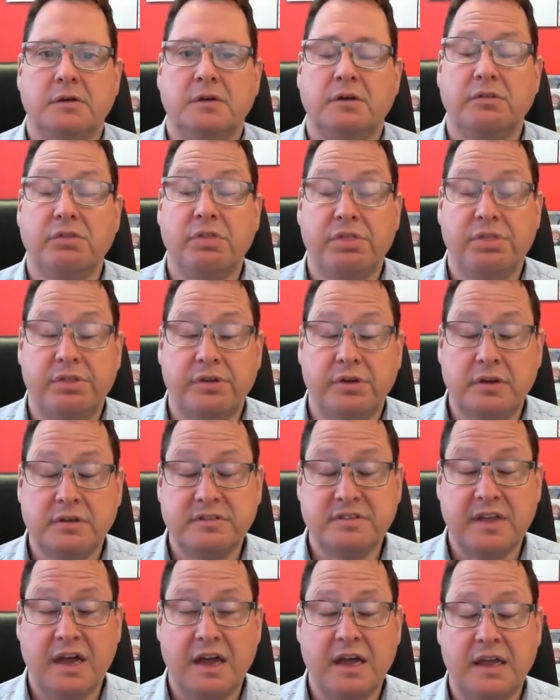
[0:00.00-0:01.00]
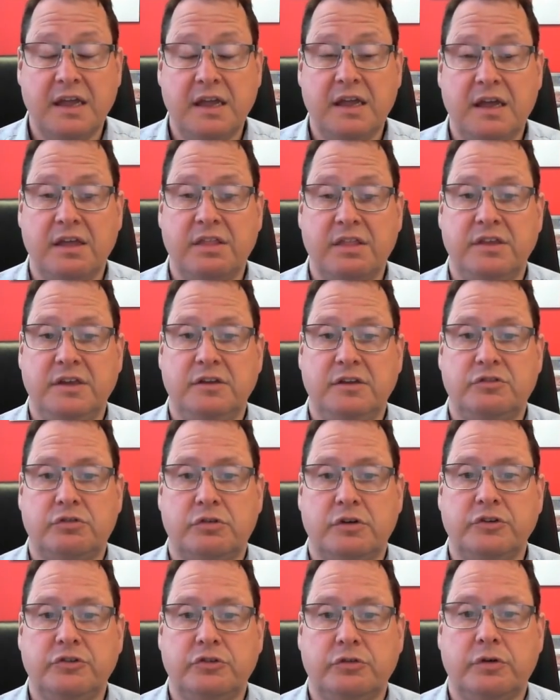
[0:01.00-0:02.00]
On Thursday, the
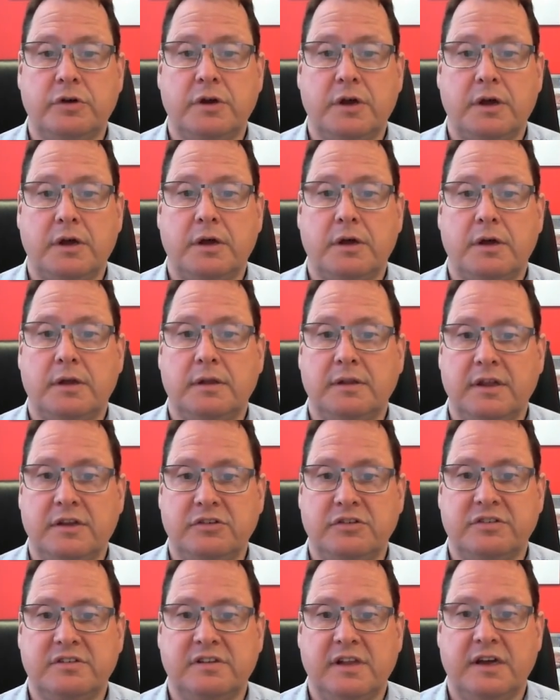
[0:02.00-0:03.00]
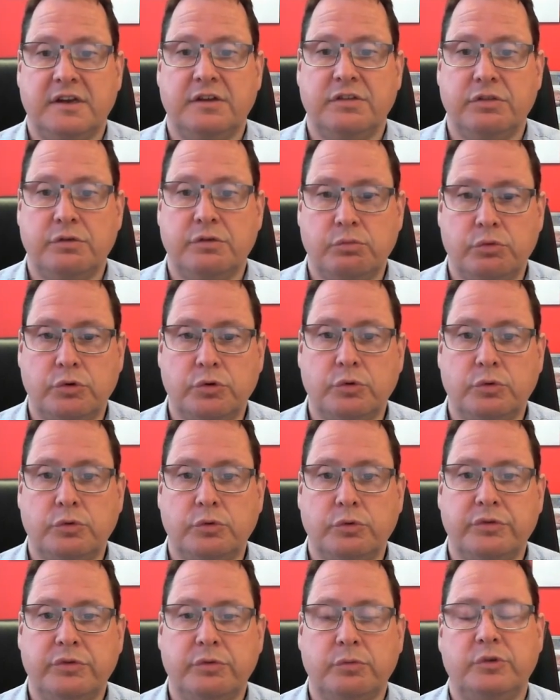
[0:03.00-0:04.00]
Treasurer legislated the
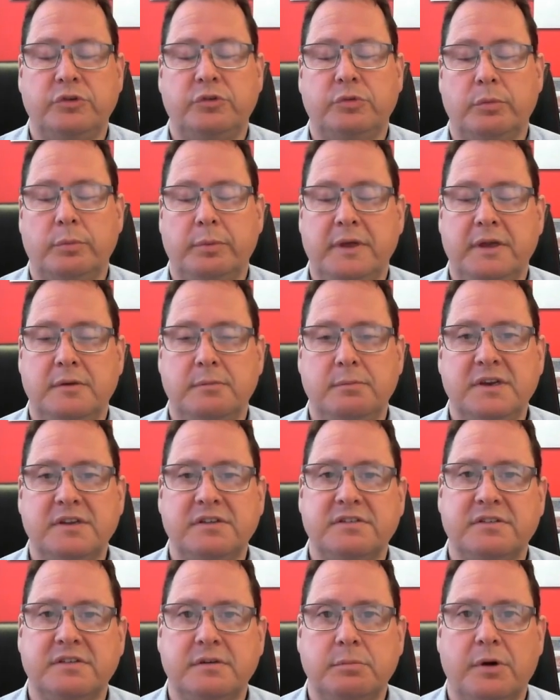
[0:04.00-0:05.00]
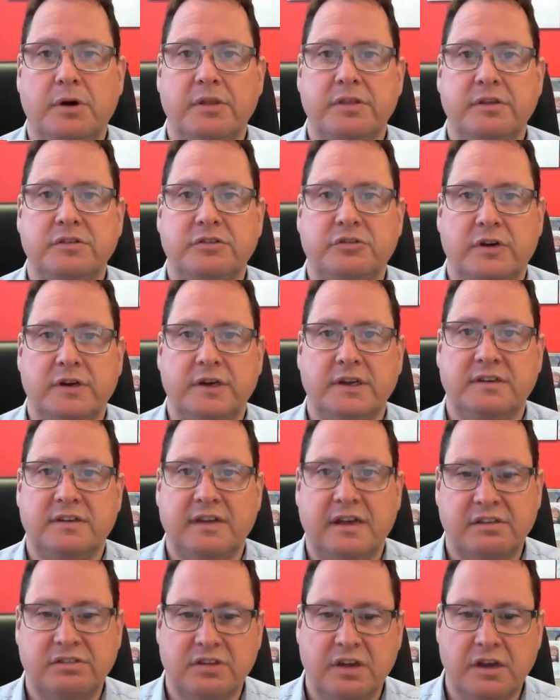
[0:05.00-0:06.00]
rules which will be administered by the Australian
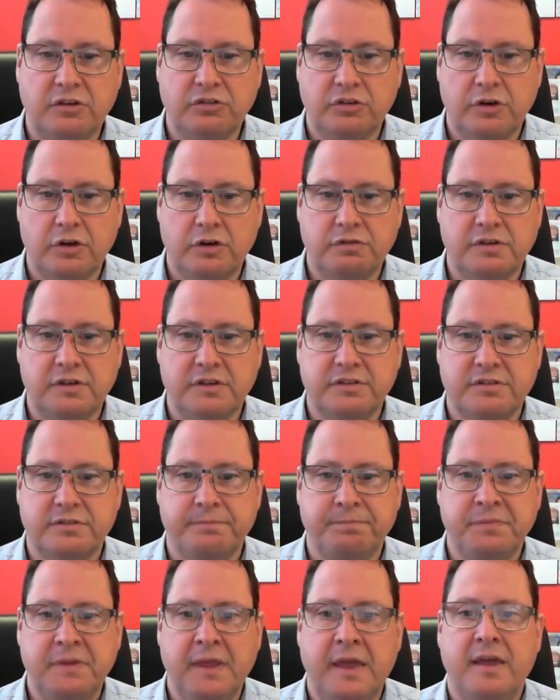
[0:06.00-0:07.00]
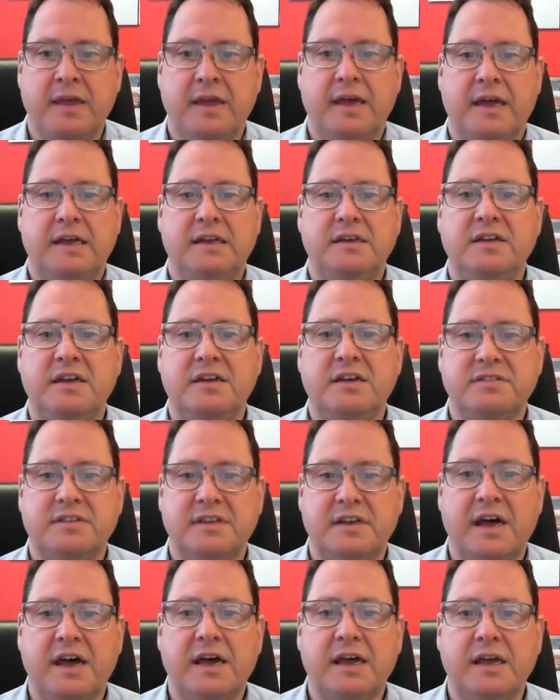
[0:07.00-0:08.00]
Taxation Office, and
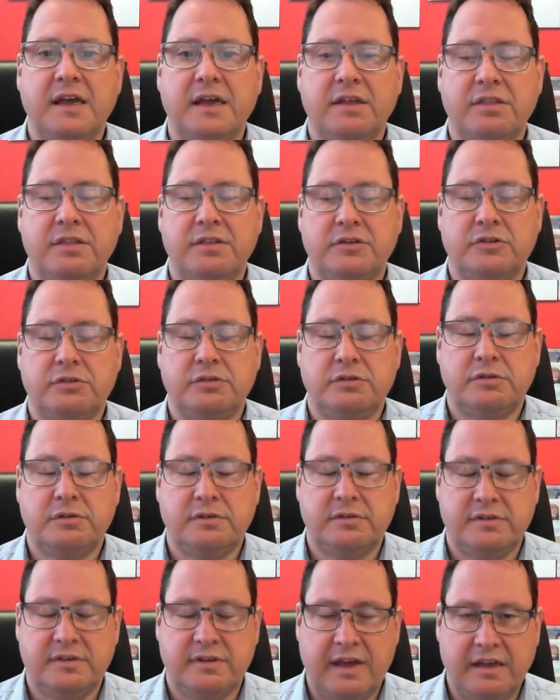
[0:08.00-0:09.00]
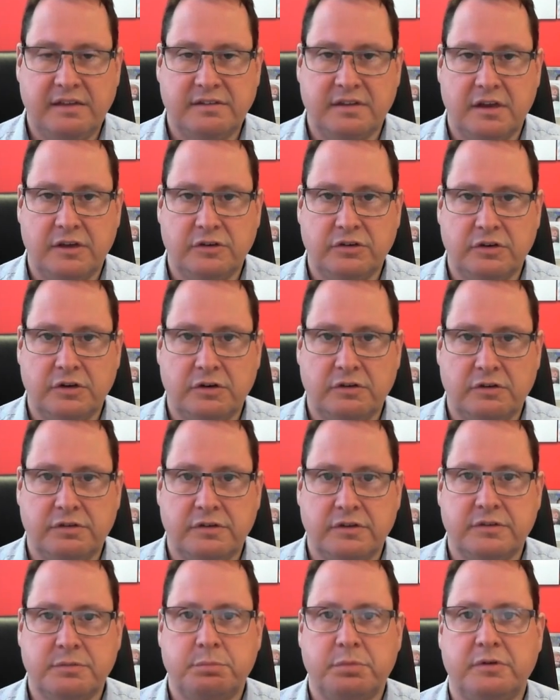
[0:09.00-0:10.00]
yesterday the Taxation
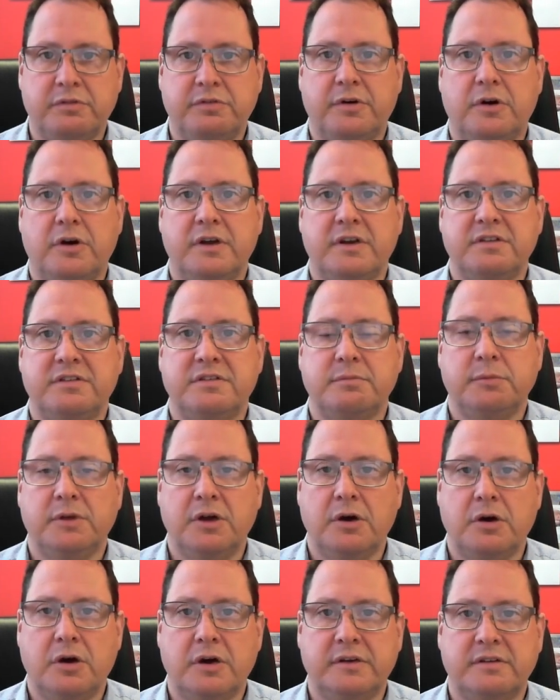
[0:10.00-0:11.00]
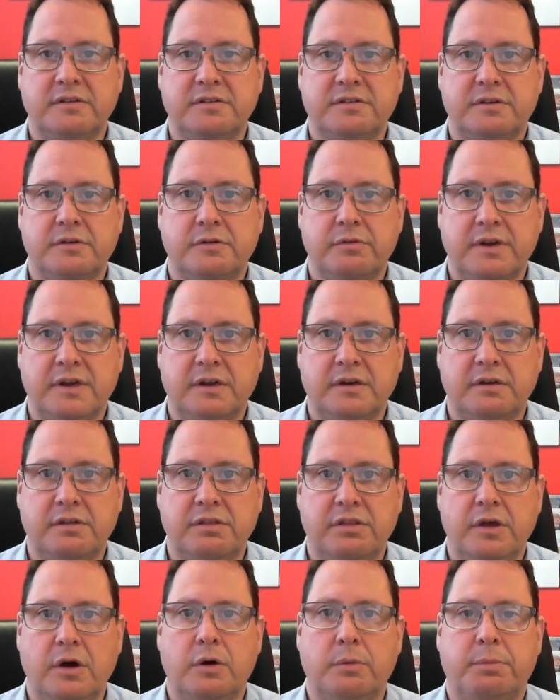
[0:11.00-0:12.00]
Office provided some guidance around
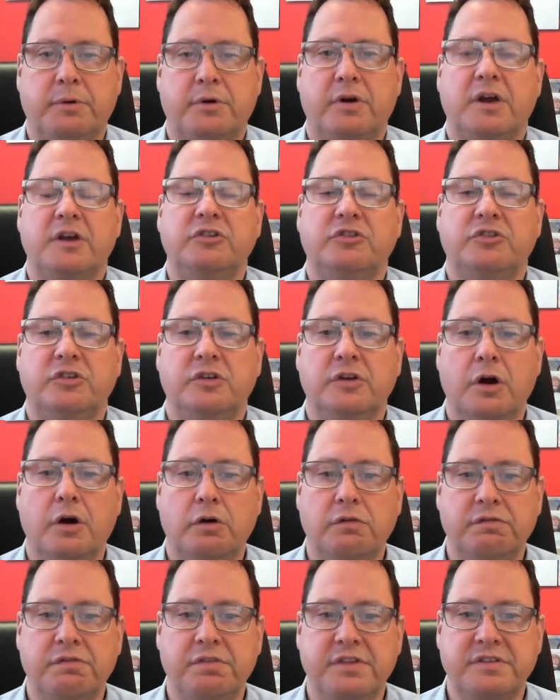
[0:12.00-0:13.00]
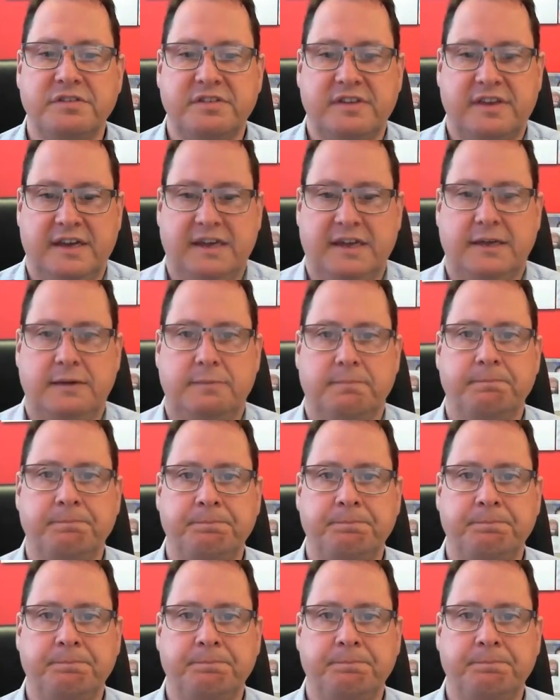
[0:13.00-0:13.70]
the operation of the scheme.